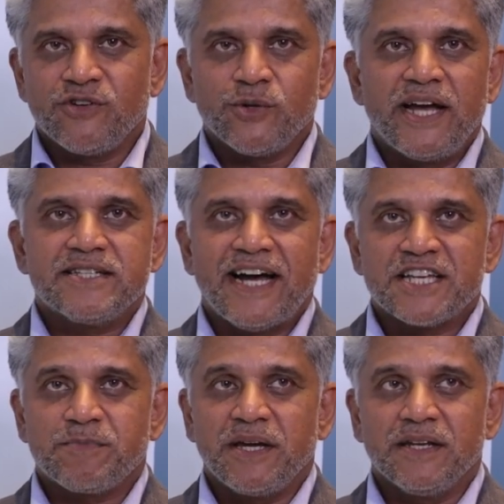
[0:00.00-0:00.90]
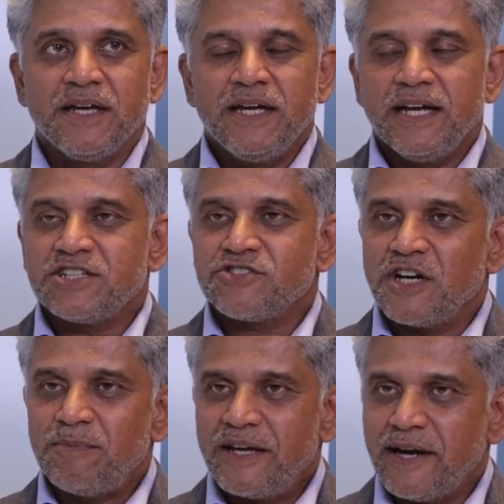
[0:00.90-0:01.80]
few days has been
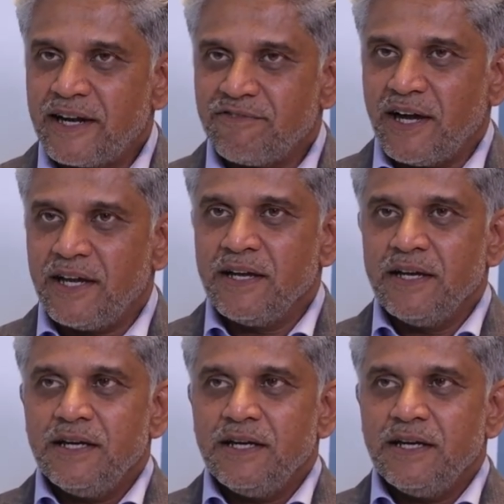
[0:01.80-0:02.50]
extremely gratifying.